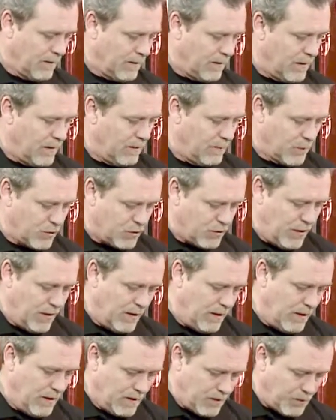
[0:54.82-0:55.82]
The
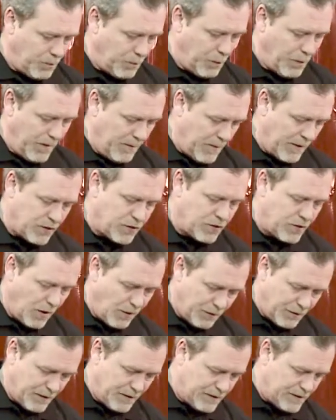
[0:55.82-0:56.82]
machine is pretty much
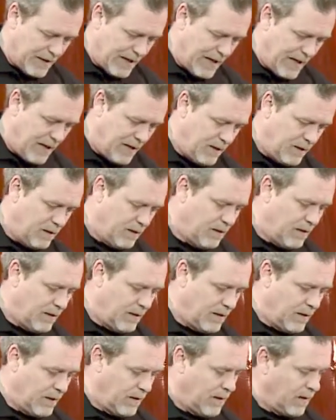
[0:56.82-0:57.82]
self-contained.
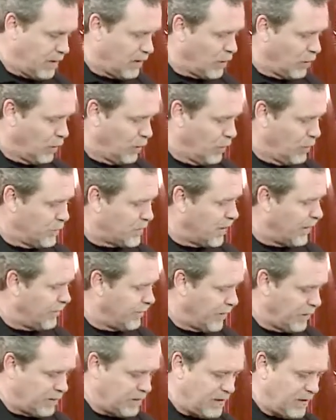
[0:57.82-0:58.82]
It includes a
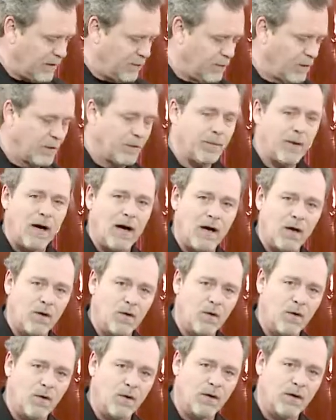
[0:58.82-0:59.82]
15-foot power
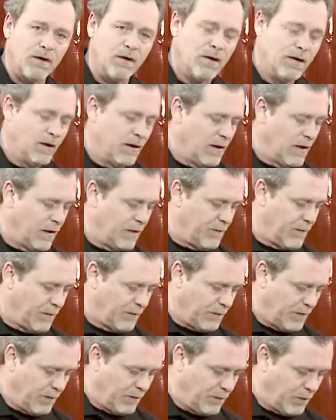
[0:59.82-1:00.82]
cord, a
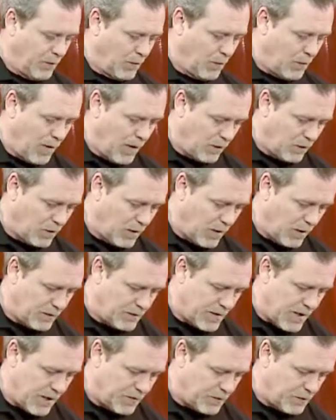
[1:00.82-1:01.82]
15-foot weld
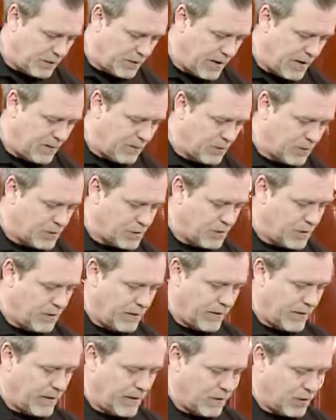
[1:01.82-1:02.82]
contactor cable so
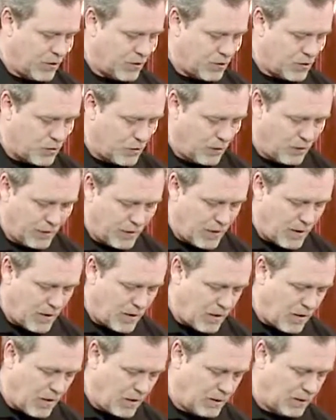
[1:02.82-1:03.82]
that it can control the
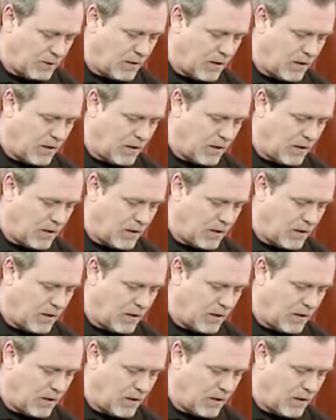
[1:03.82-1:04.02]
arc on and